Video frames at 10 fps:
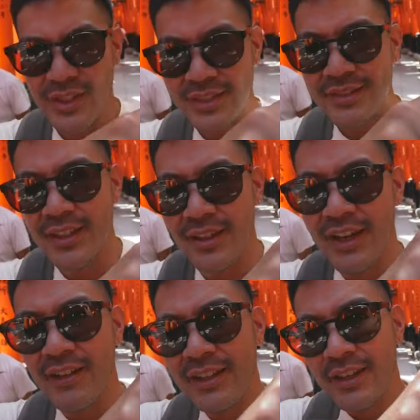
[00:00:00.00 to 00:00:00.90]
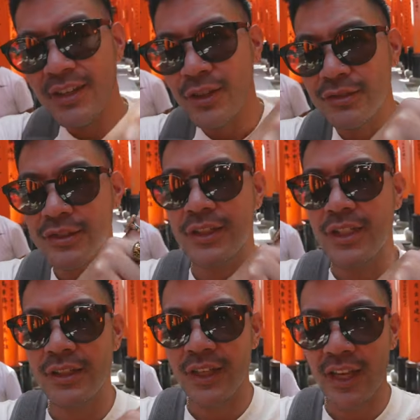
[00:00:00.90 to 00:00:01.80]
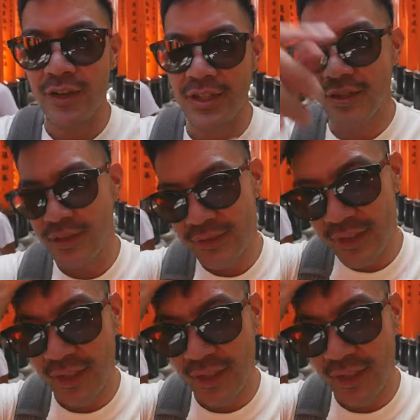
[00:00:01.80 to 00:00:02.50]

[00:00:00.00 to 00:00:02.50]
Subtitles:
you can see all that right there. Those are characters,